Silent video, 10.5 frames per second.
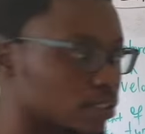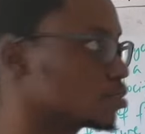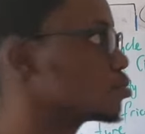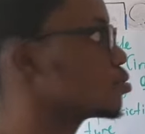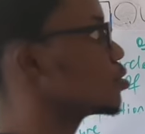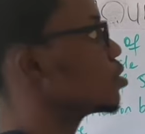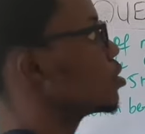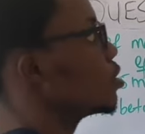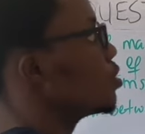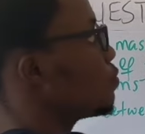So
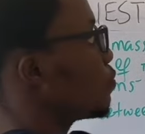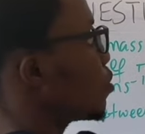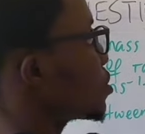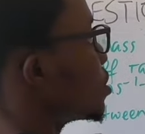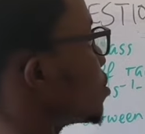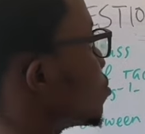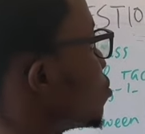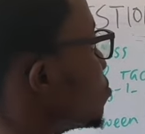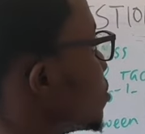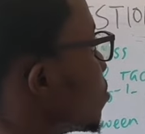the force is
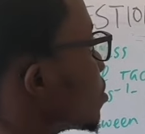to be what?